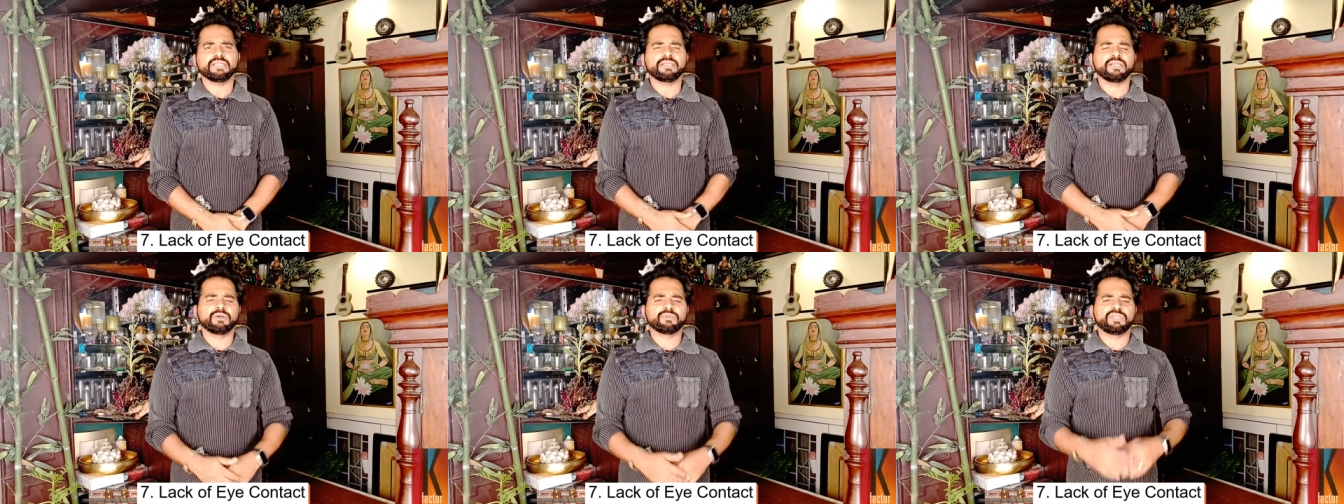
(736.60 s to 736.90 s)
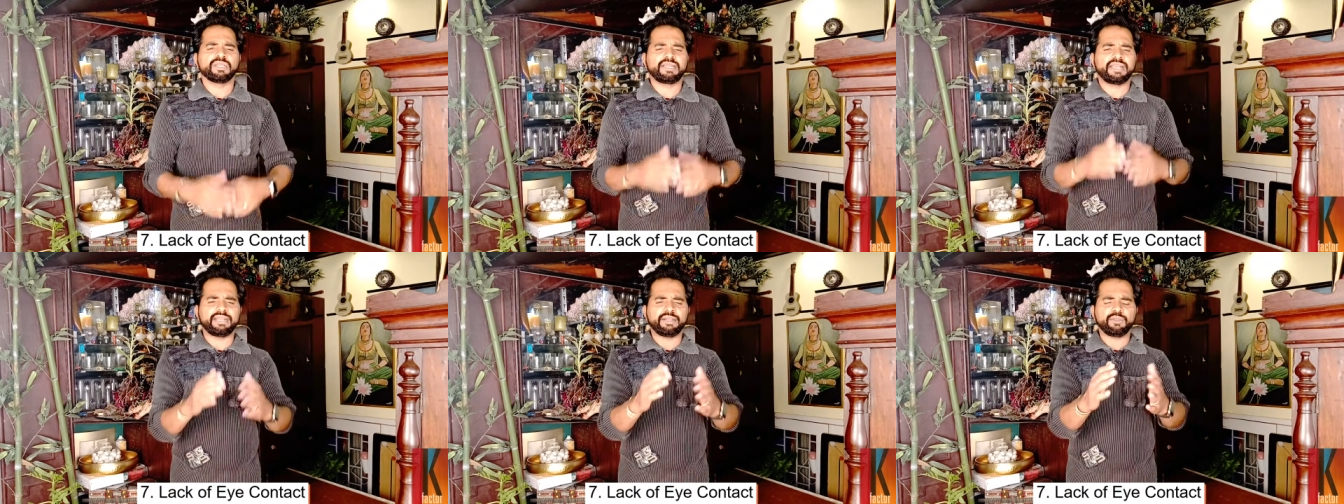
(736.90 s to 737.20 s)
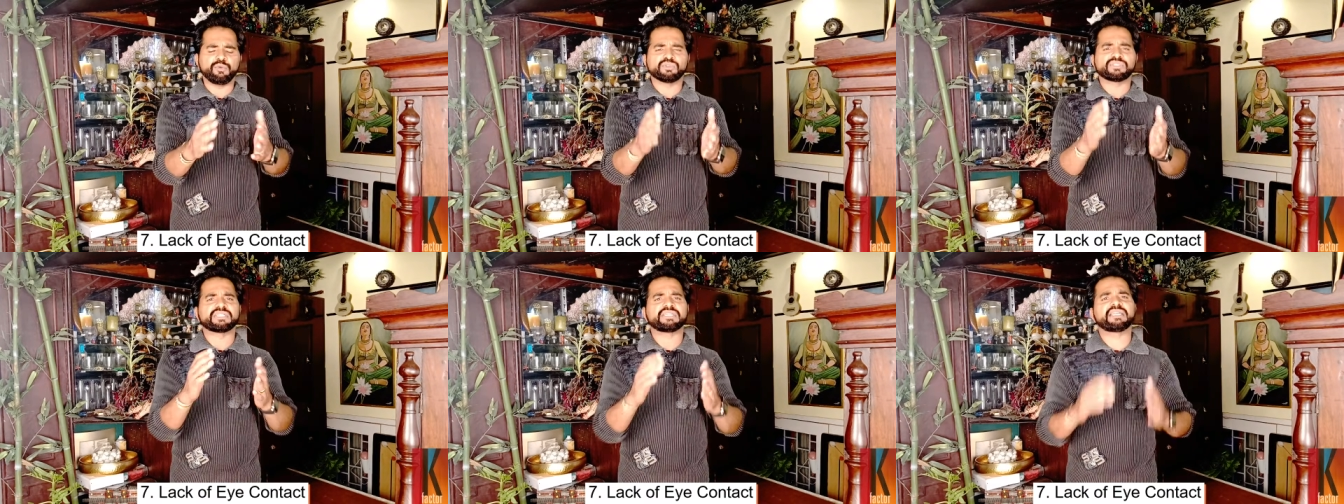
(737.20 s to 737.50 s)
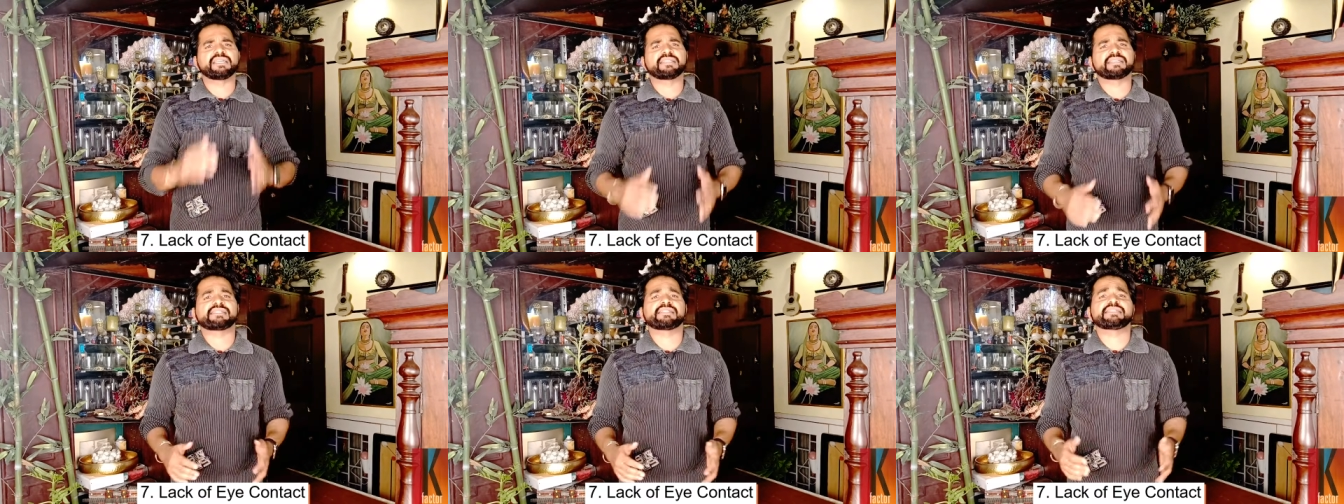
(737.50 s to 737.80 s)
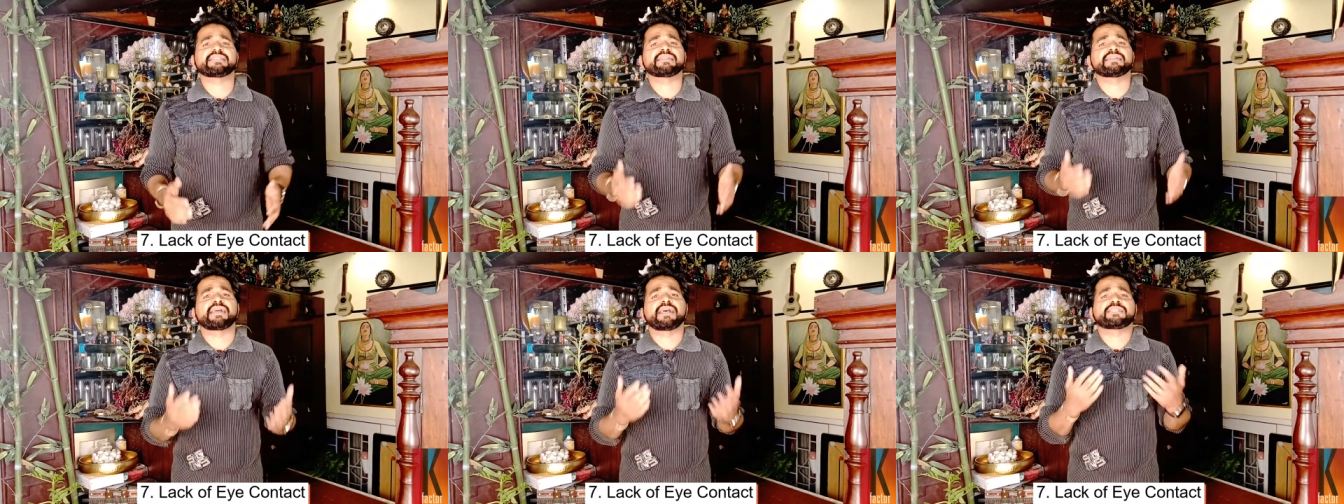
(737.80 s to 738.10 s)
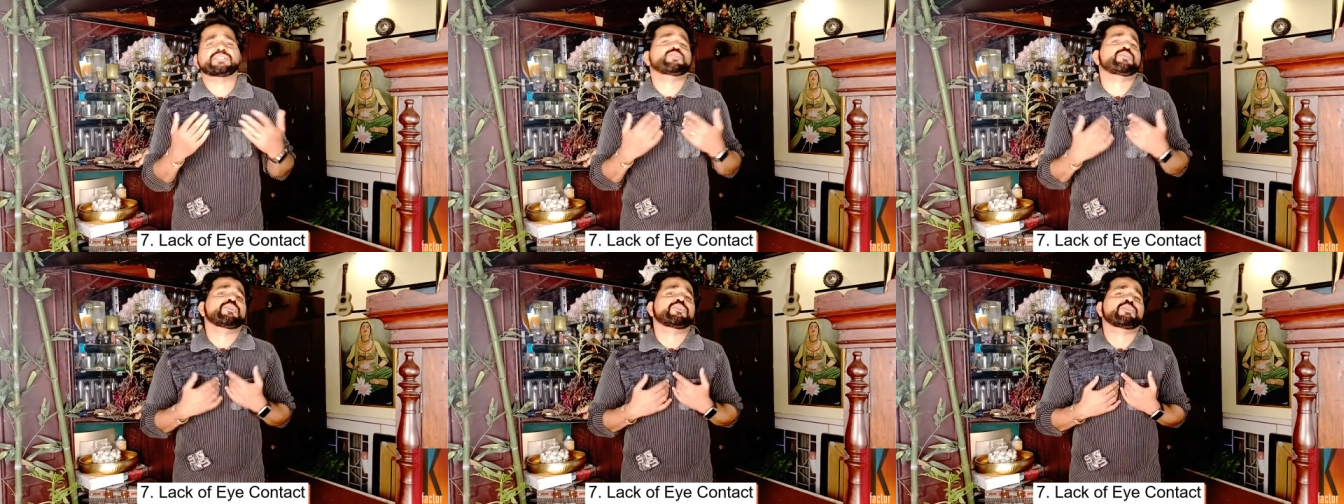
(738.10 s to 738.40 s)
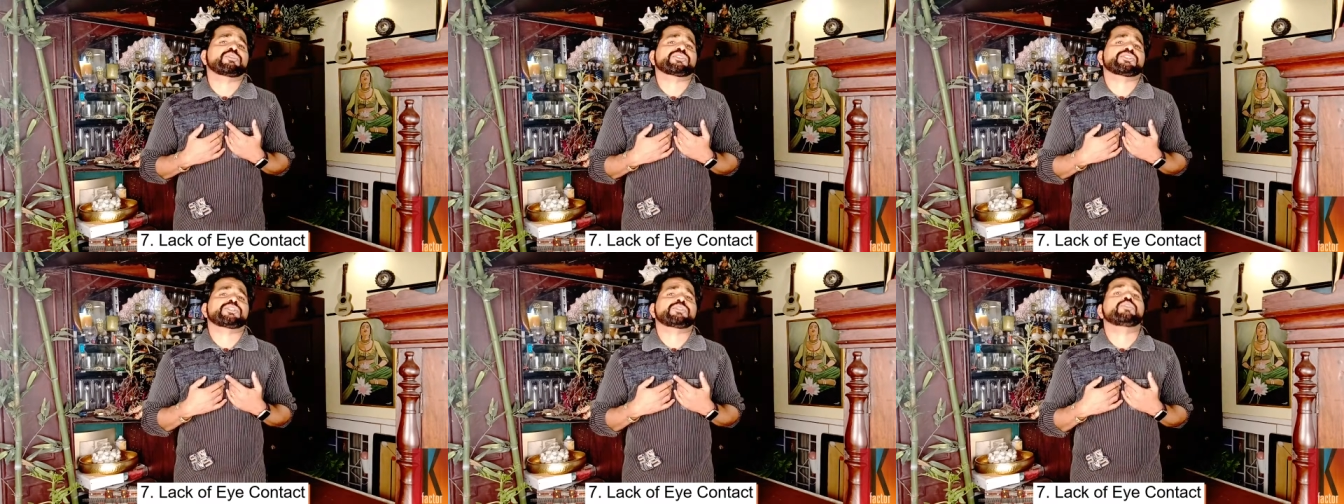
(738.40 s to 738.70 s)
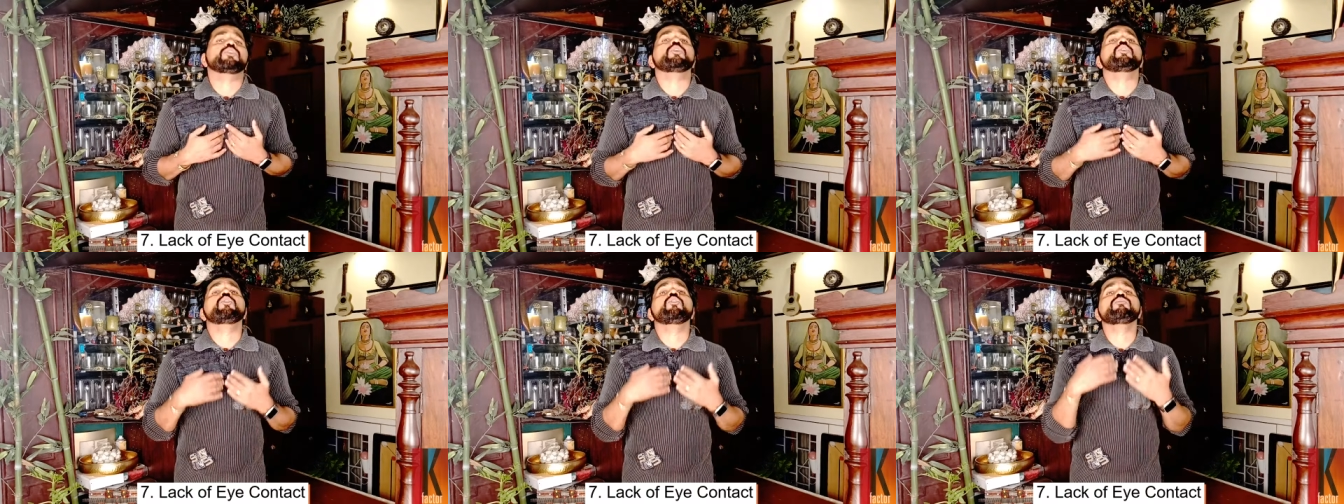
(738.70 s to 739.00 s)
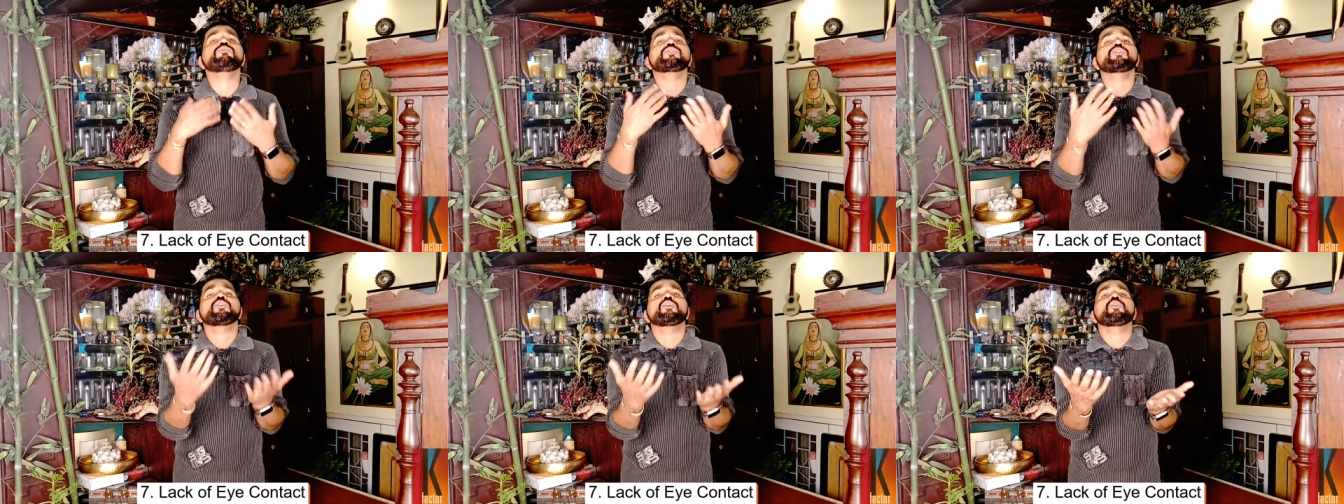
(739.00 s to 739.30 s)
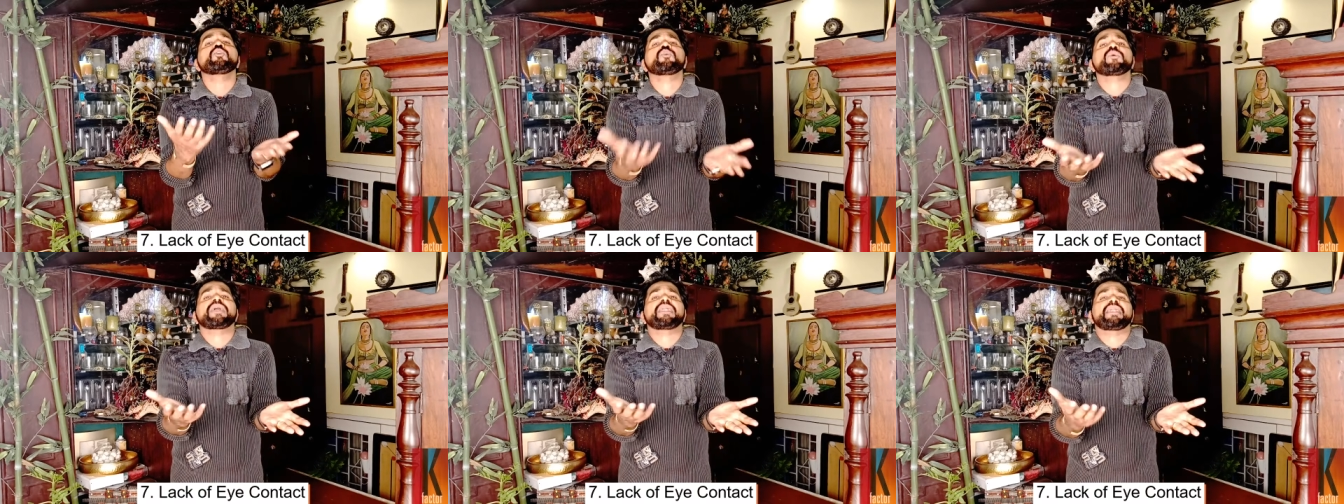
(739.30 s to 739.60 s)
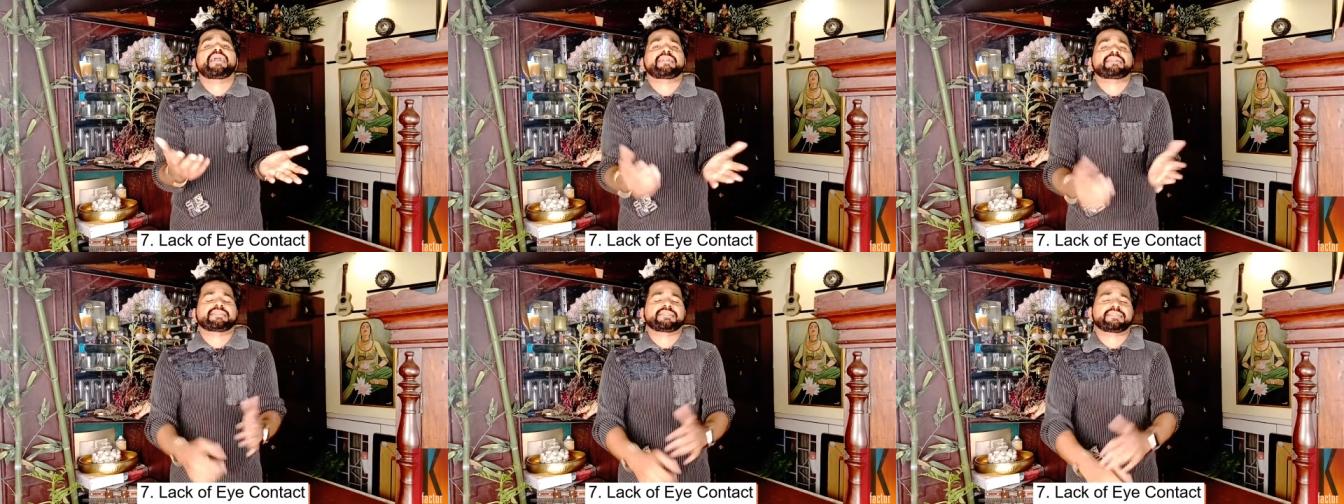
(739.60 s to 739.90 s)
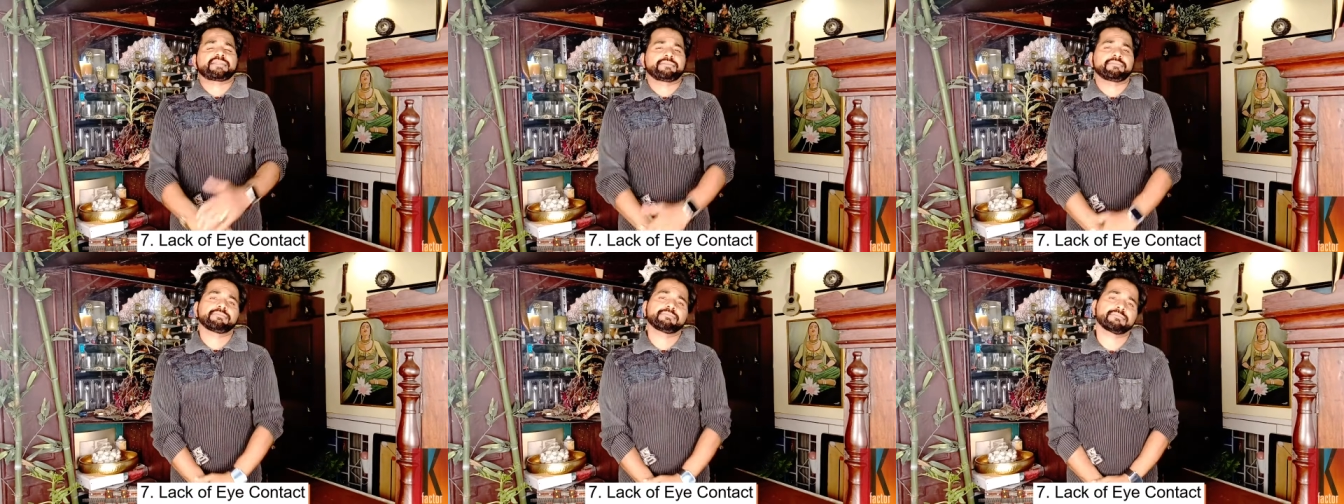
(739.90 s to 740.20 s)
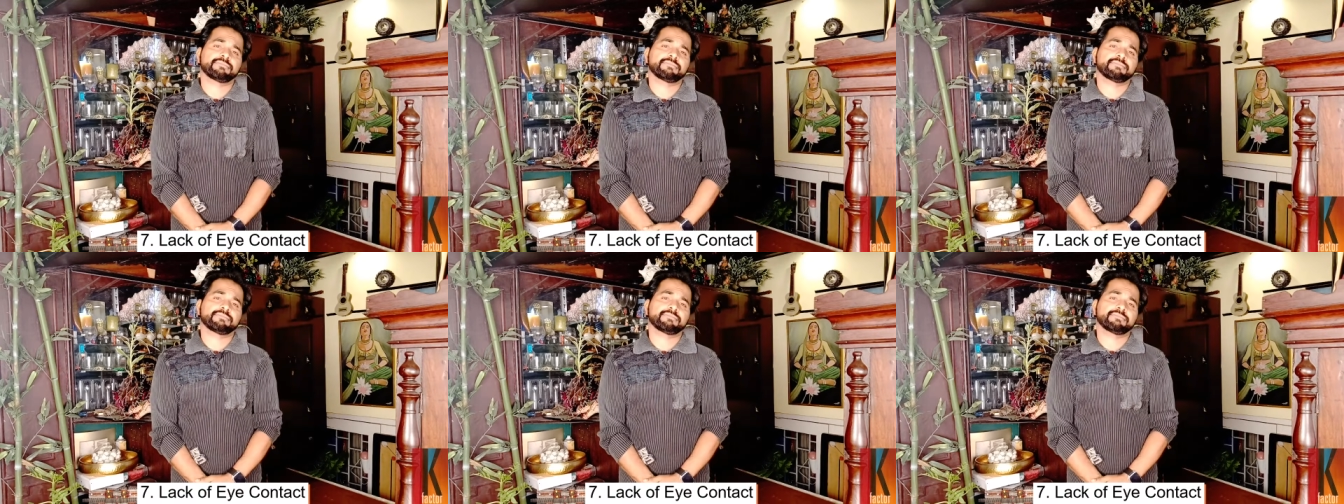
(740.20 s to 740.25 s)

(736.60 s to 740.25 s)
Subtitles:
Now the lady who's sitting in the center asks you a question. Whom should you look and answer?